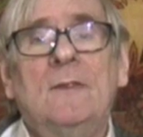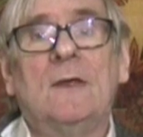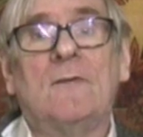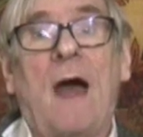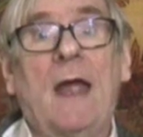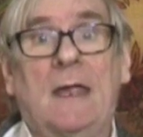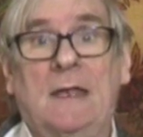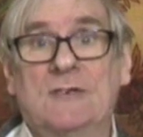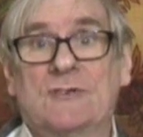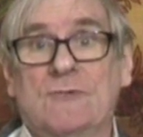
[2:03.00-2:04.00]
The
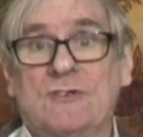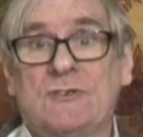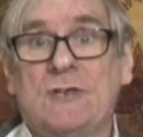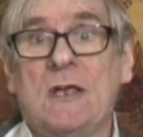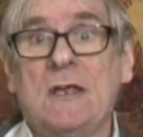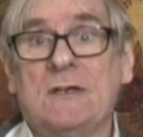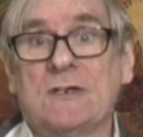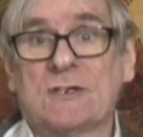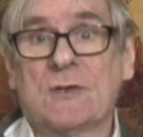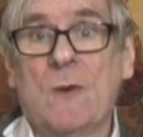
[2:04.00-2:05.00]
Vikings was cheered
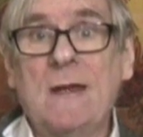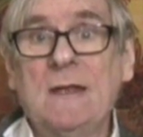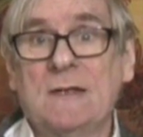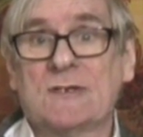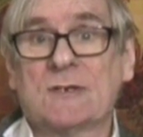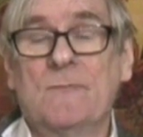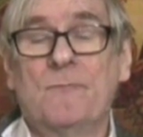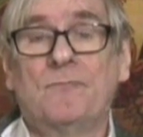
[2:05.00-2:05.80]
as the winners.